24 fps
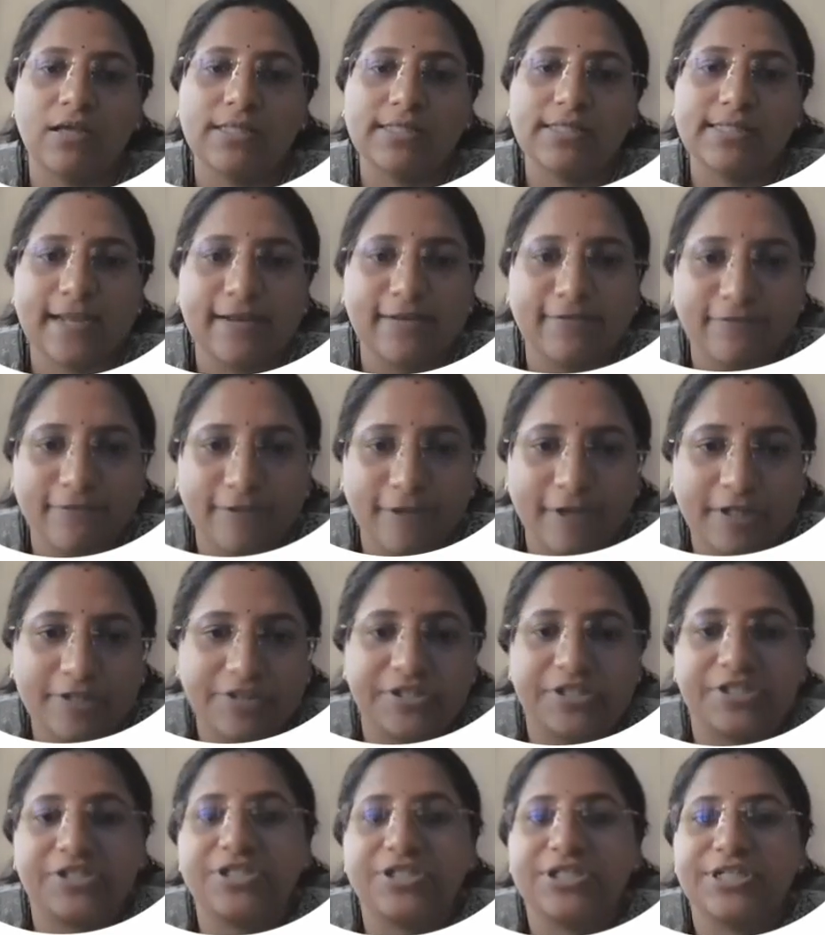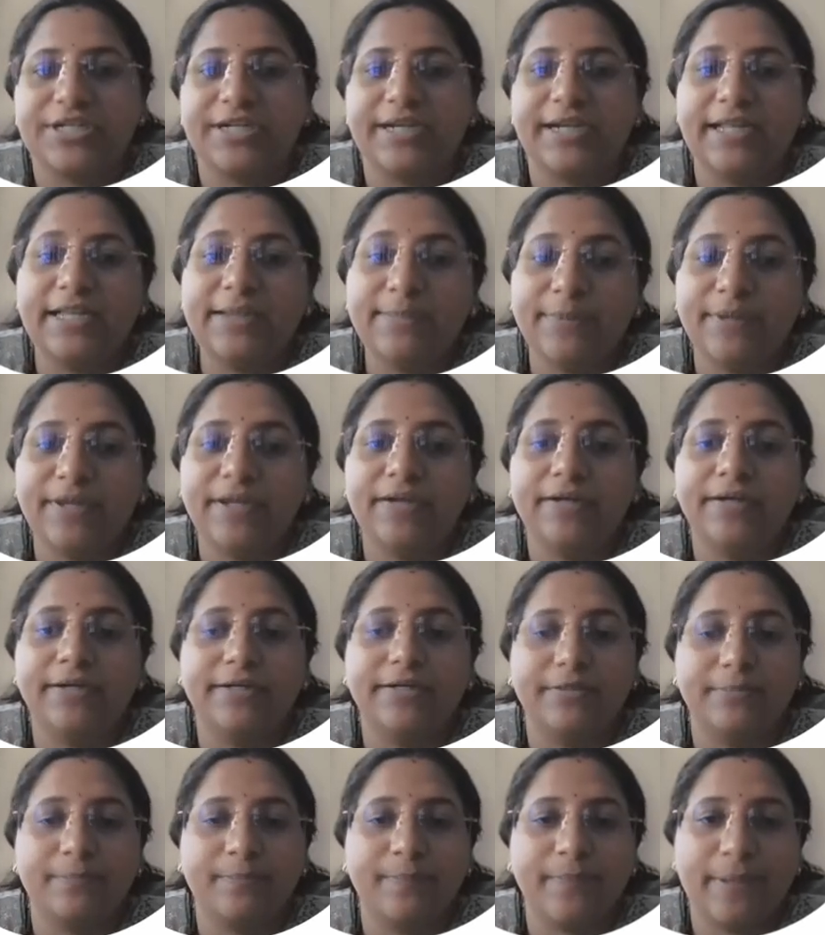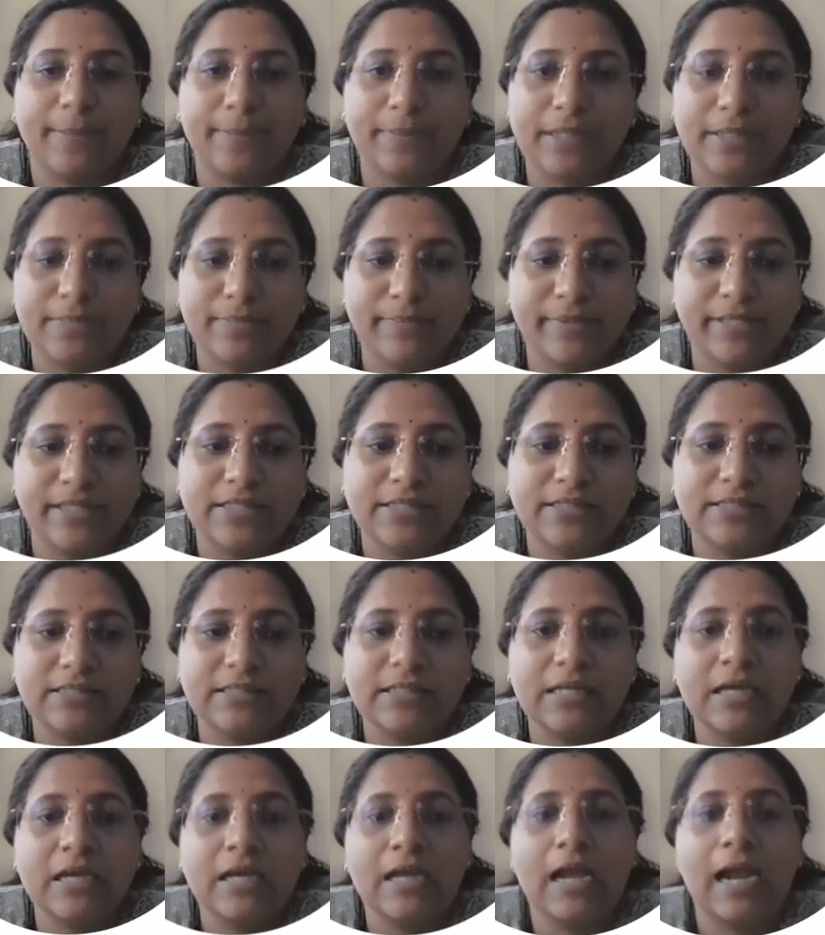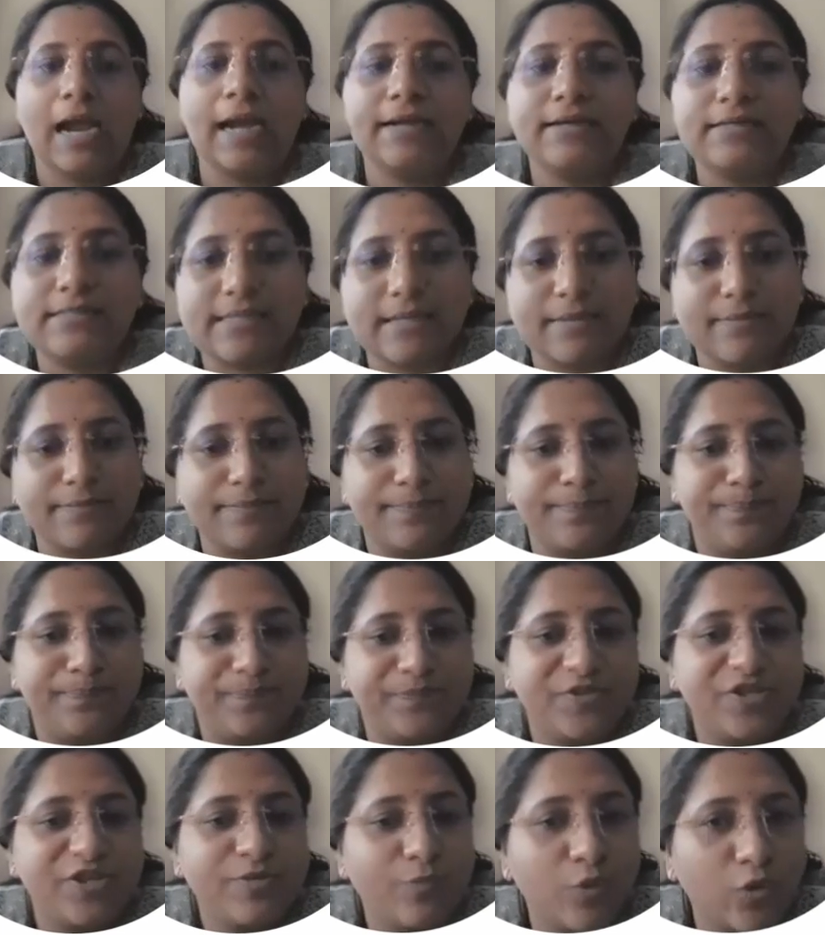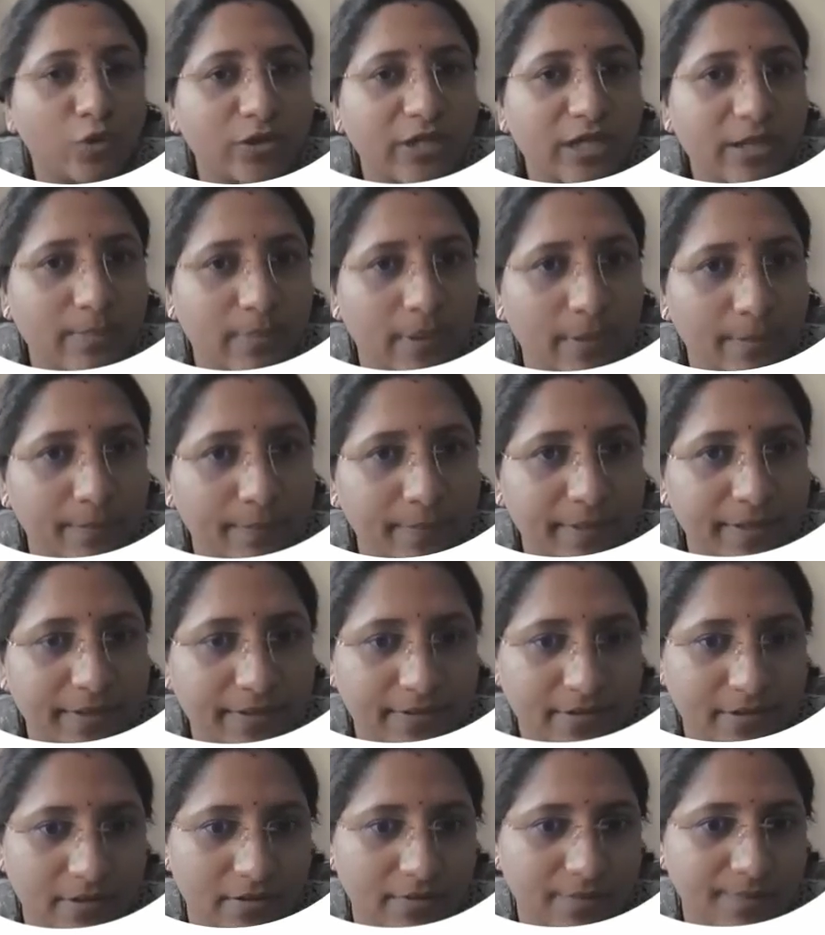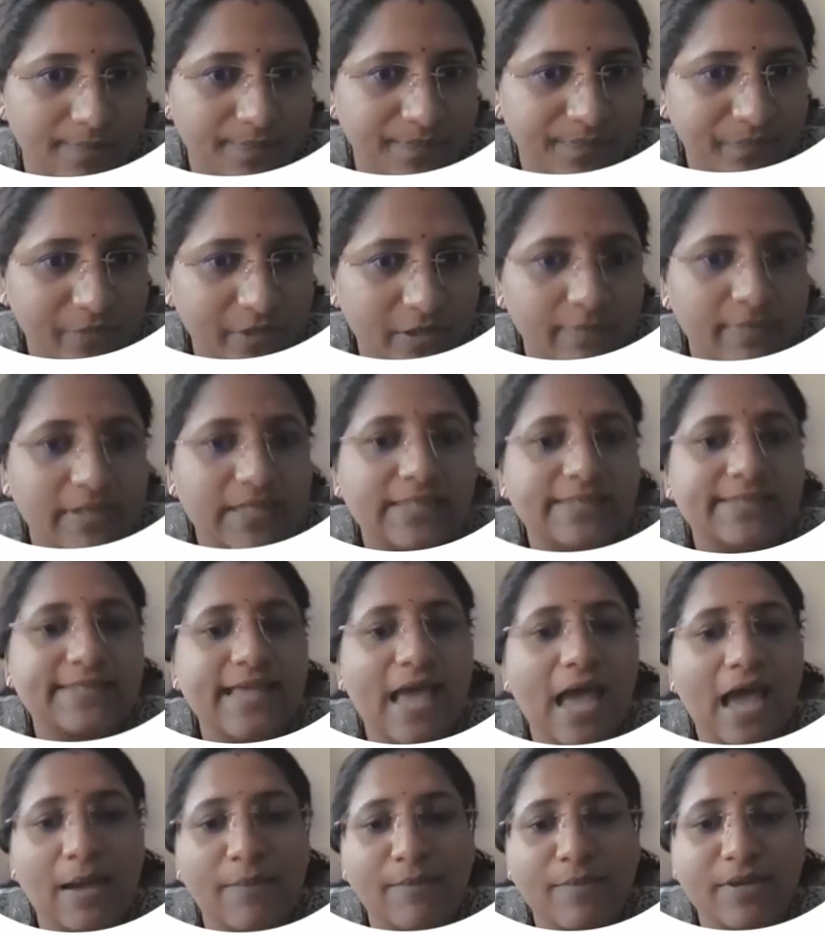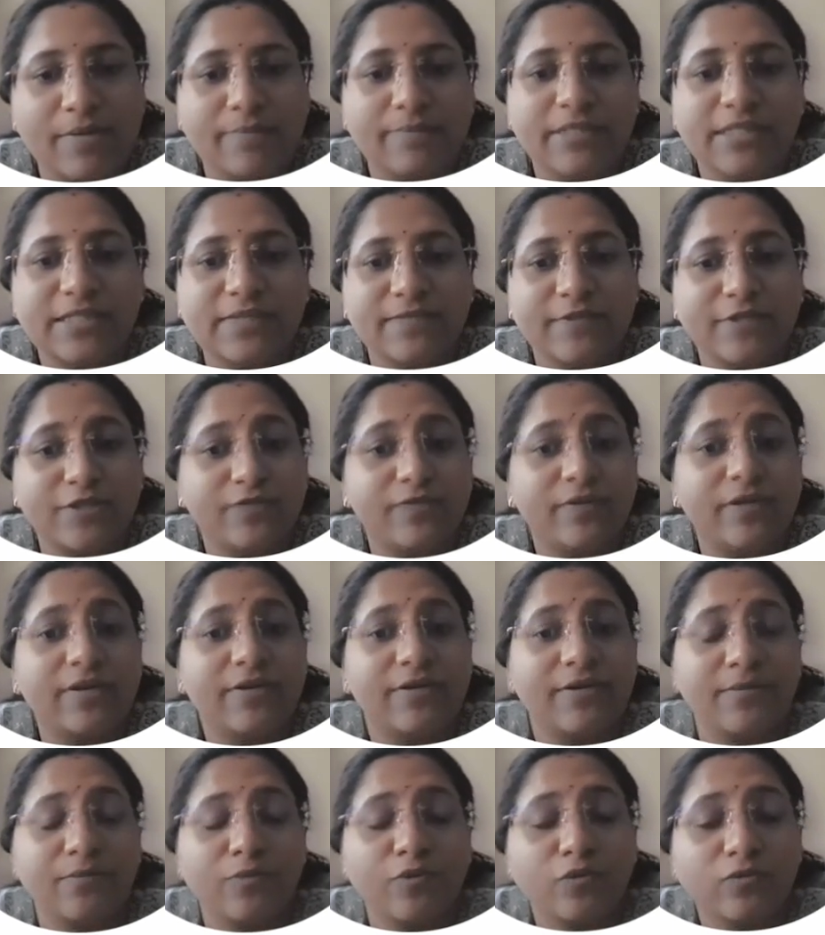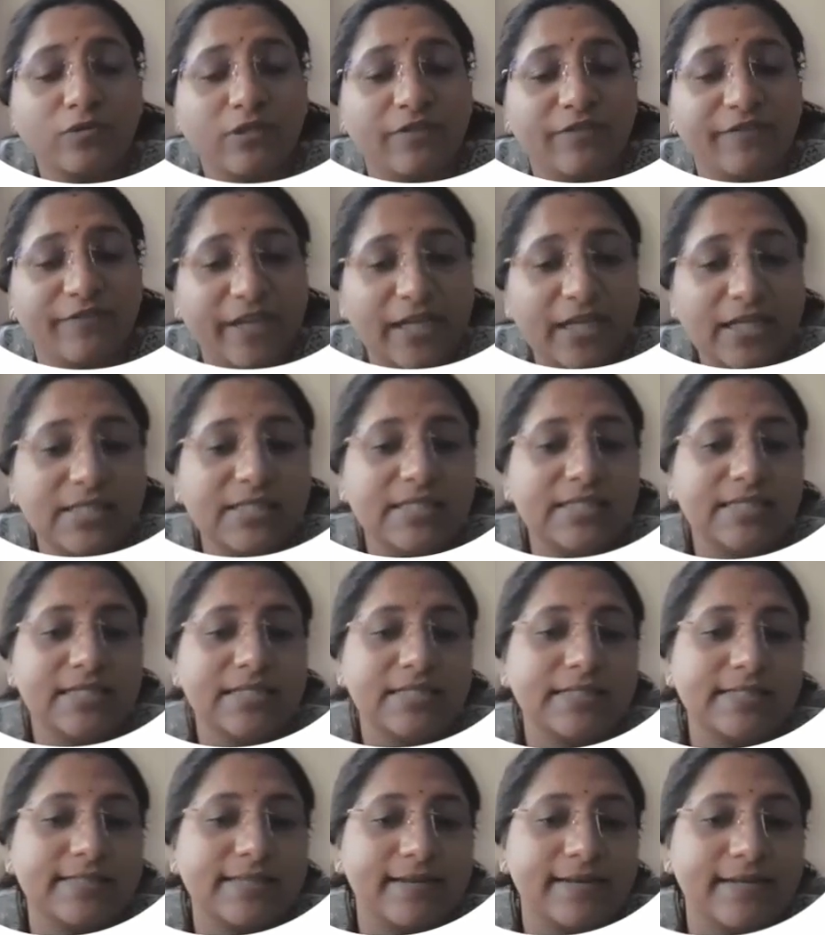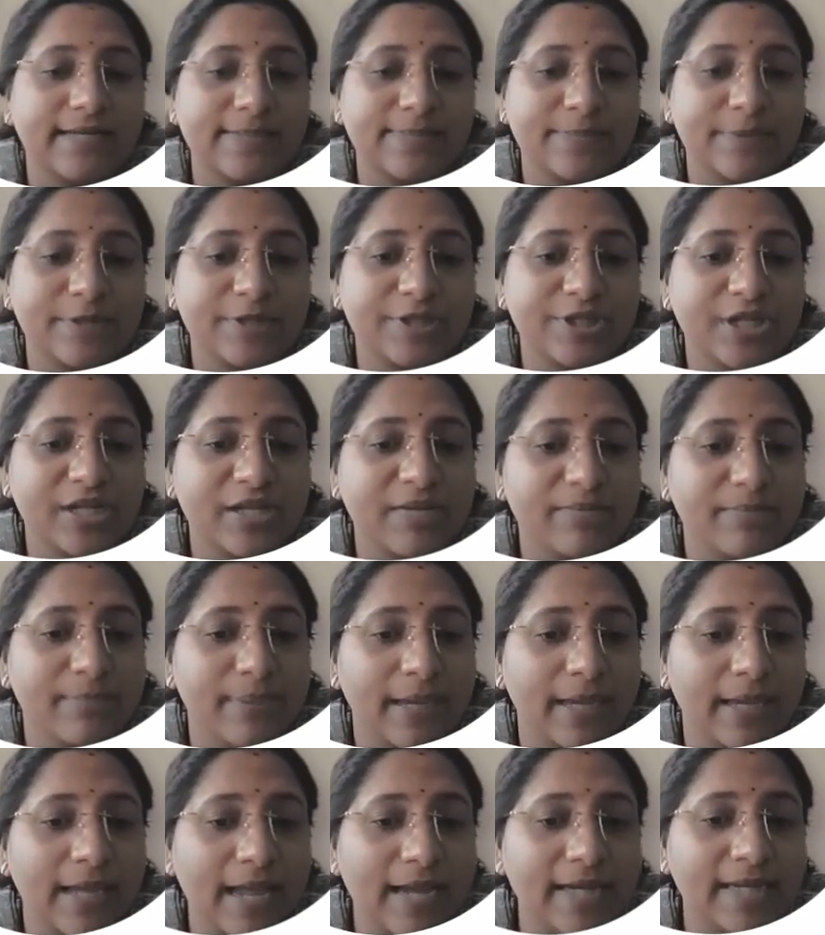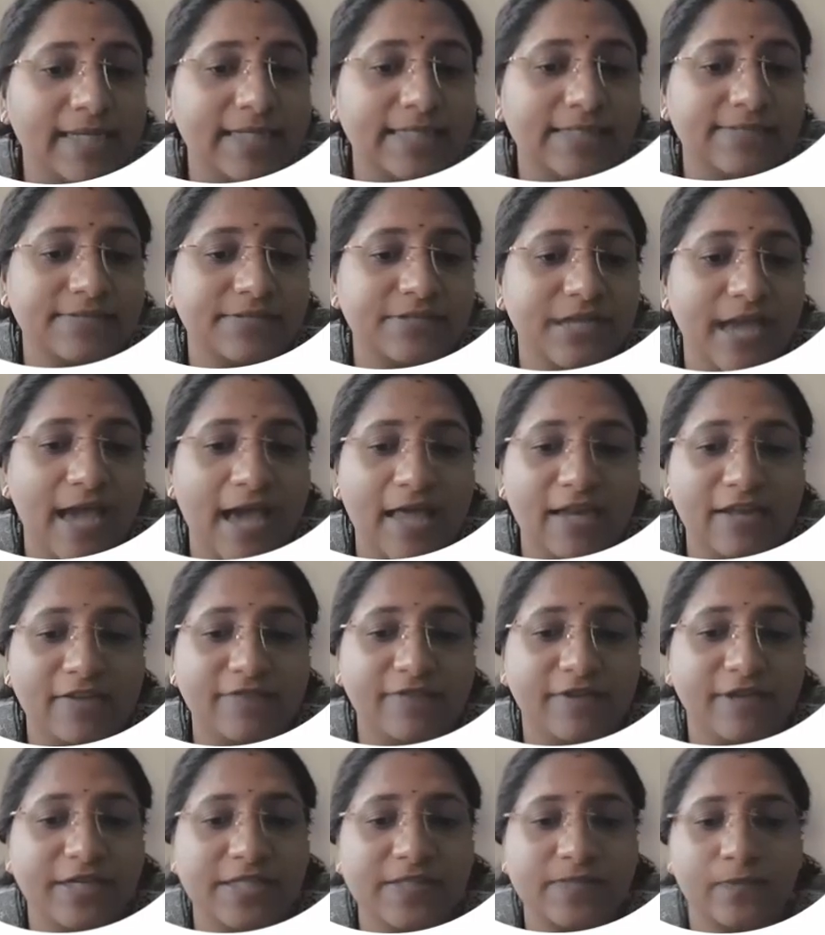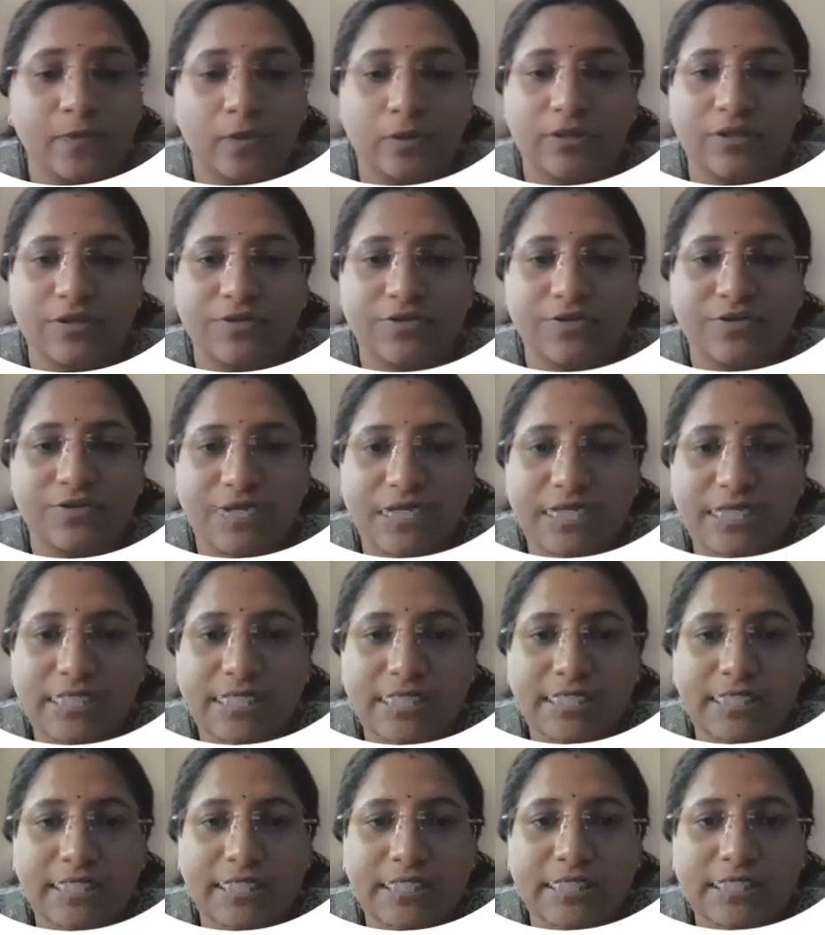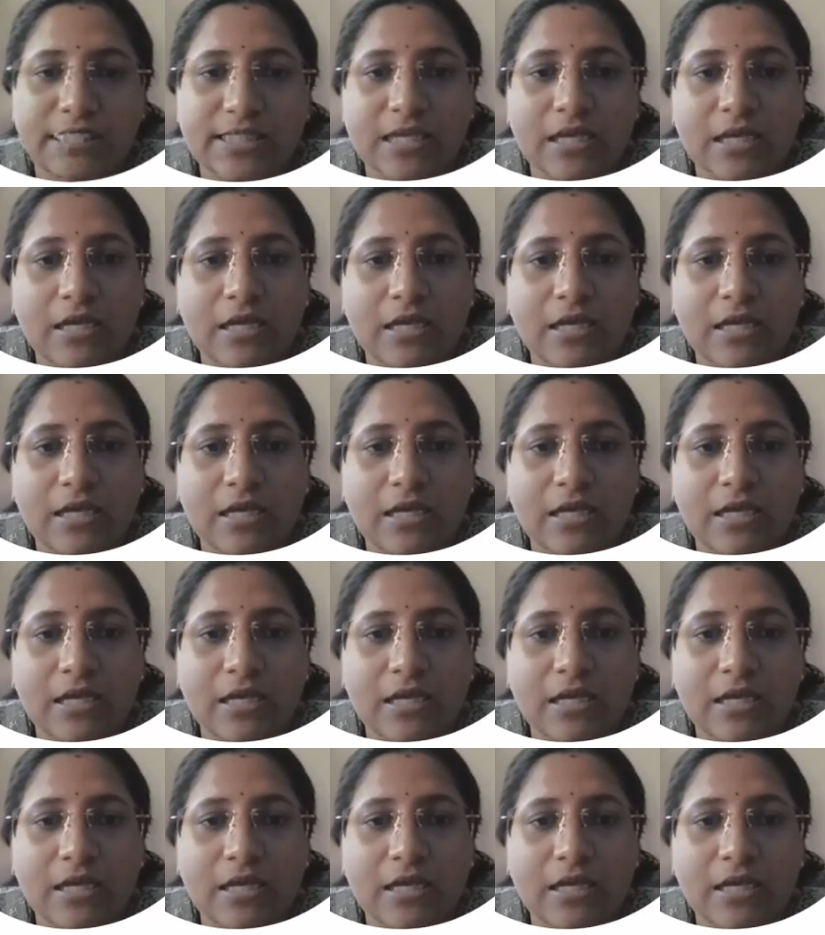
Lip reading: sunflower thresher, debearder, pebble mills, and some Timothy bumper mills, hammer mills, which will remove the weed seeds, and especially mechanical scarifiers for the tree seeds.